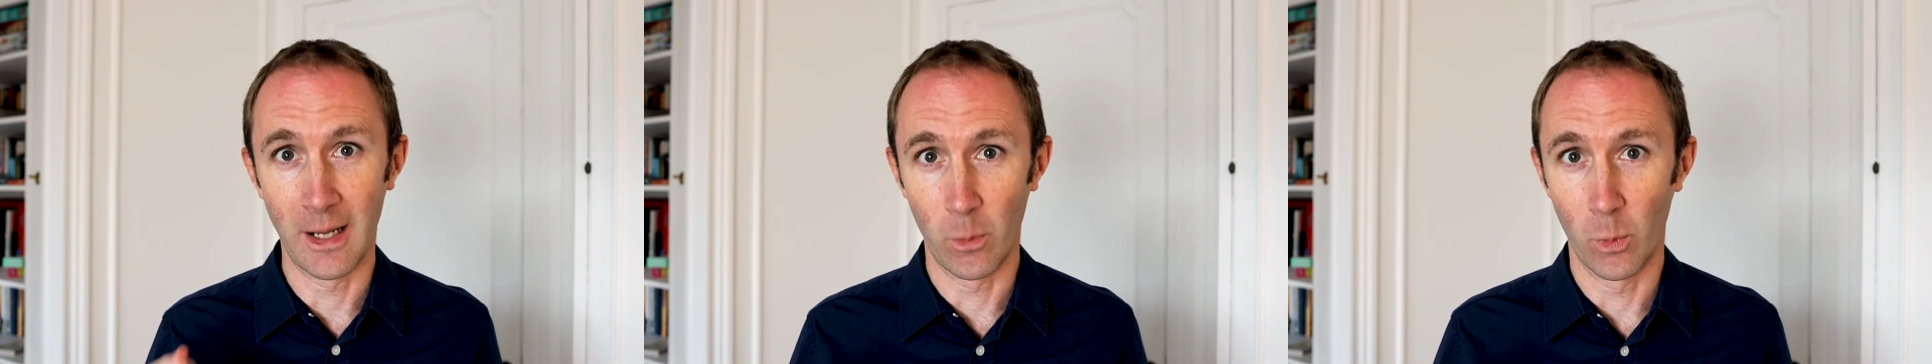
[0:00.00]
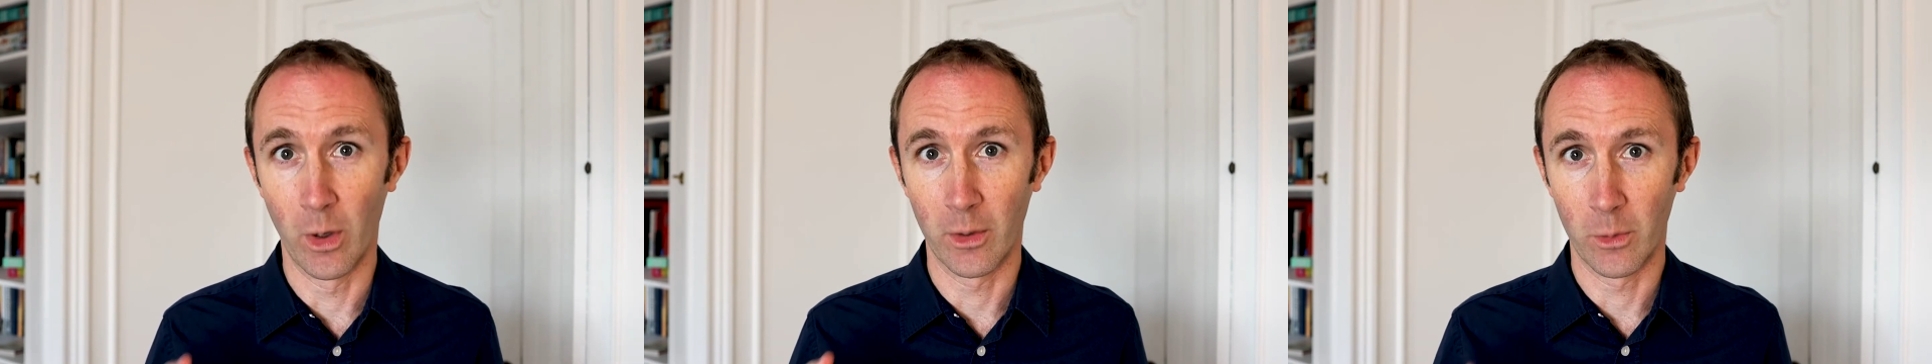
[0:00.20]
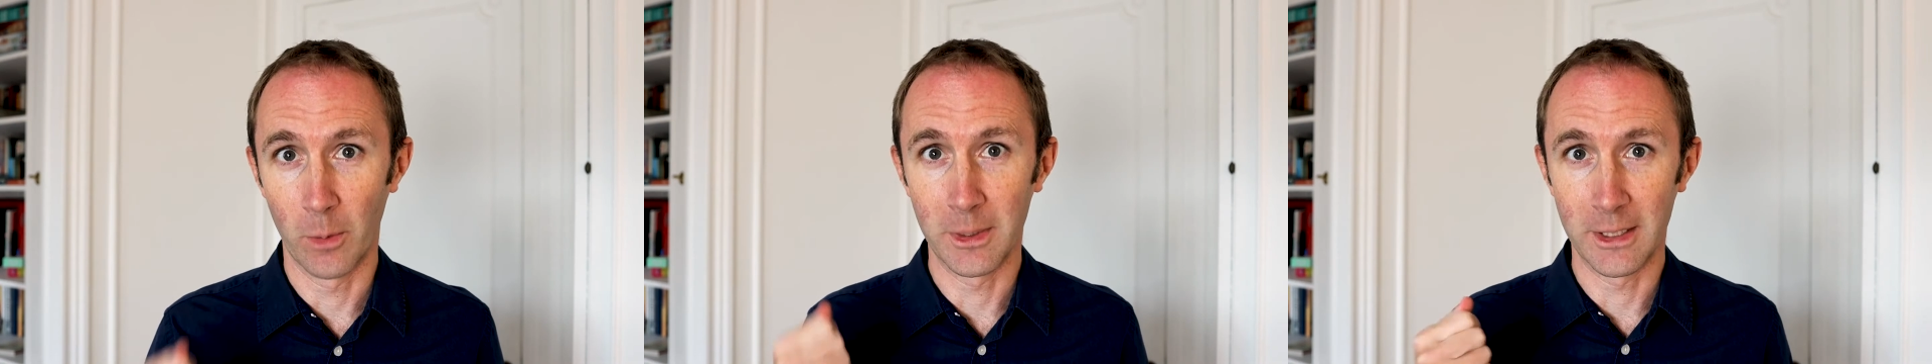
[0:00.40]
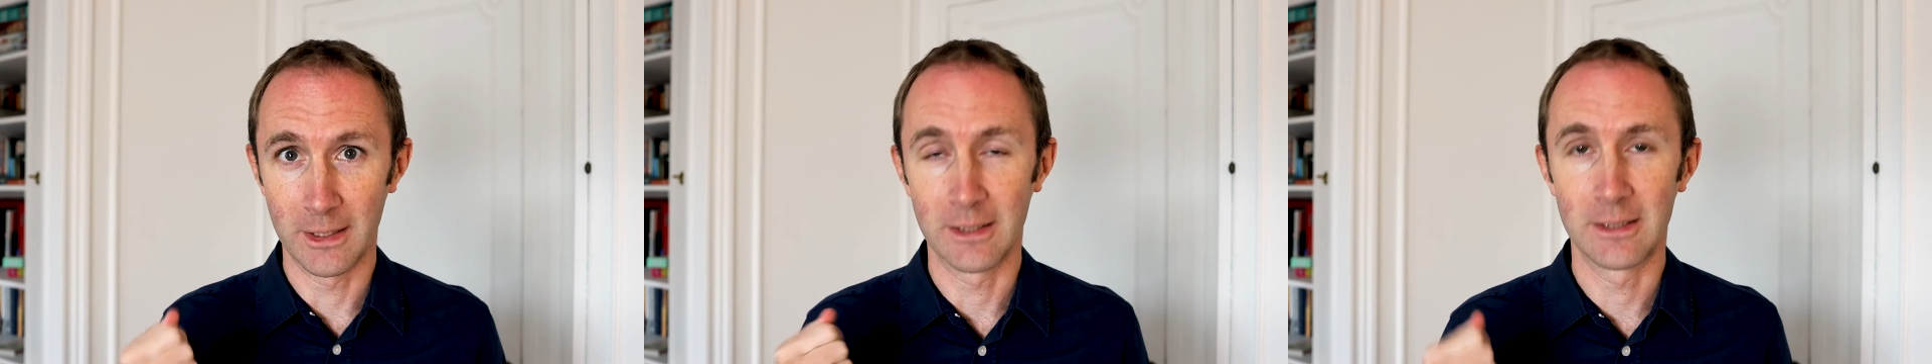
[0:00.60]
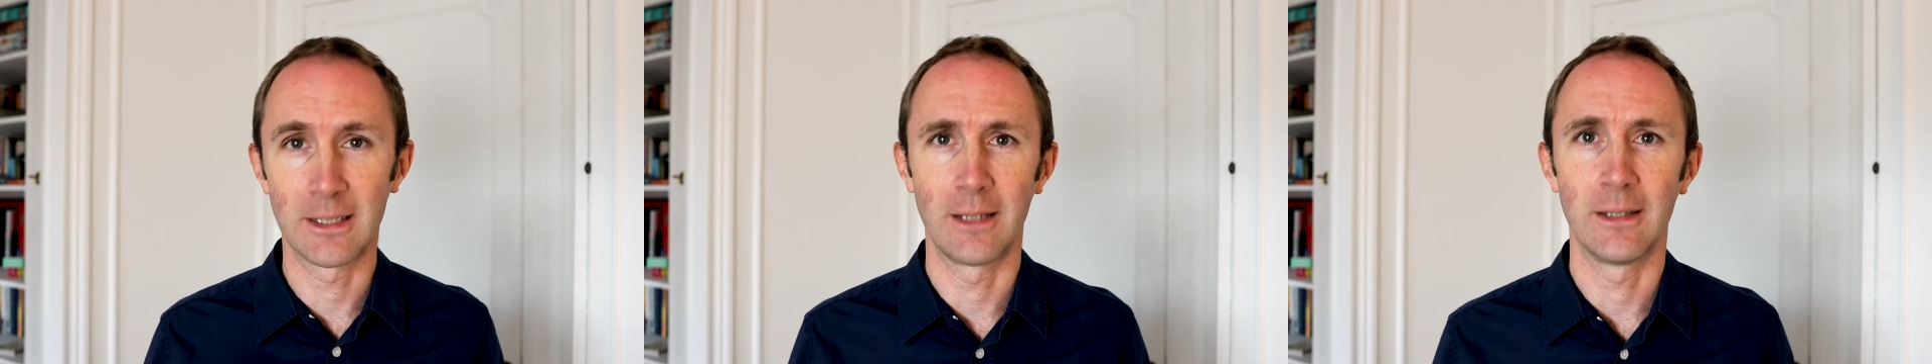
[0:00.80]
network where we're
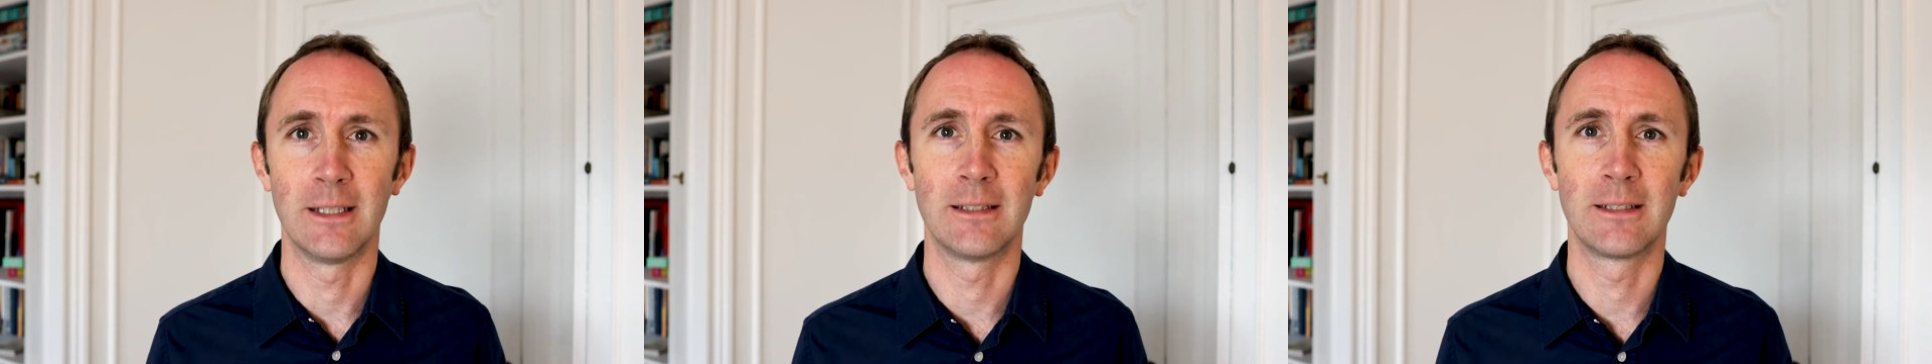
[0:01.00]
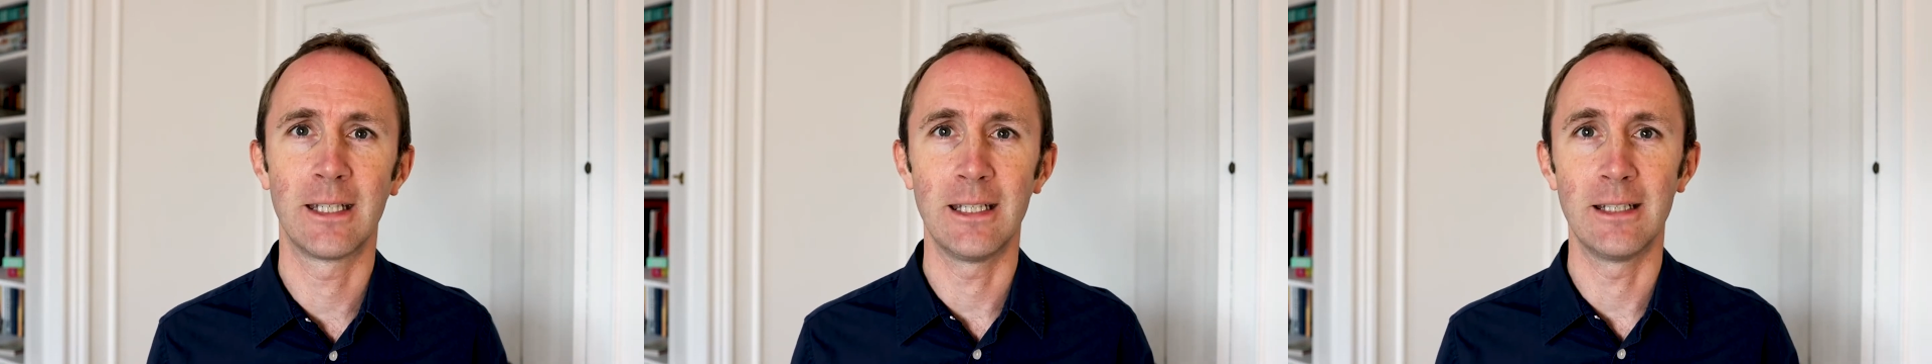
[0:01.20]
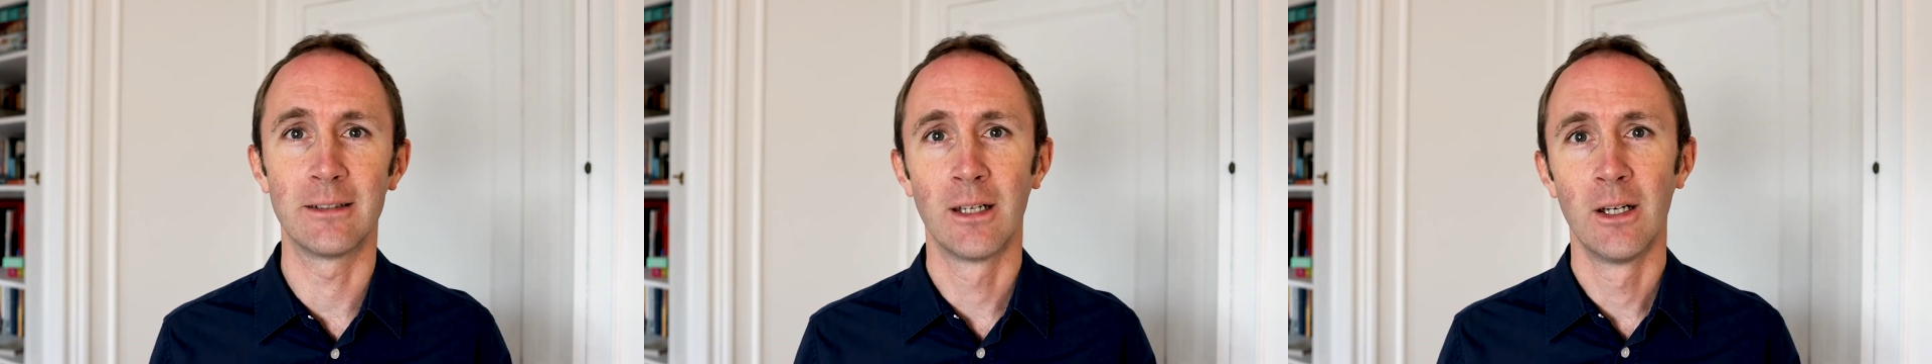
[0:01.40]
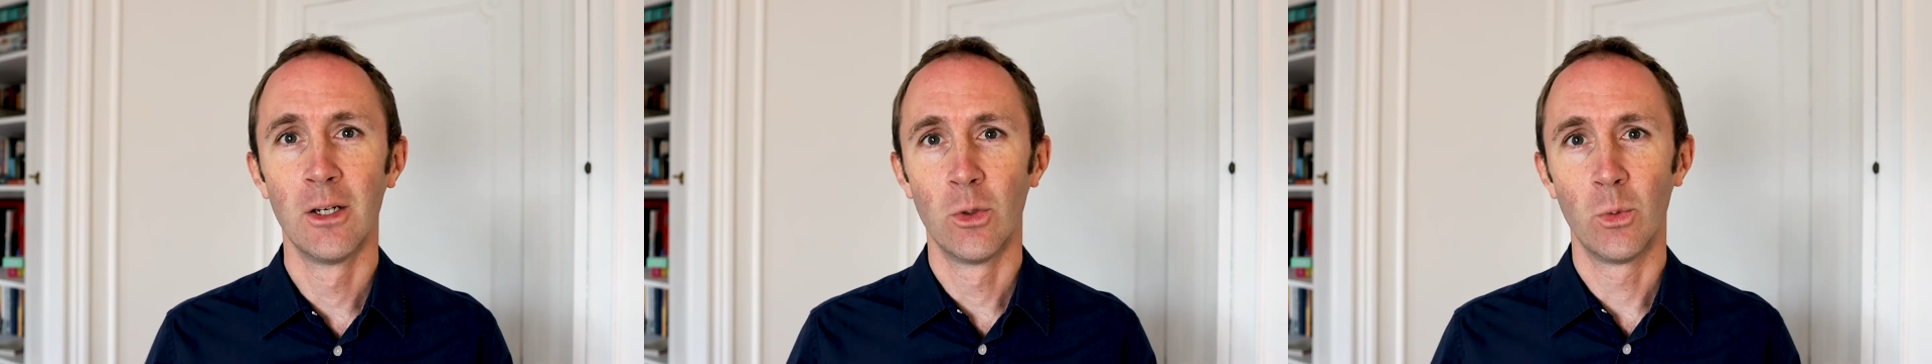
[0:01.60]
going to send these keys.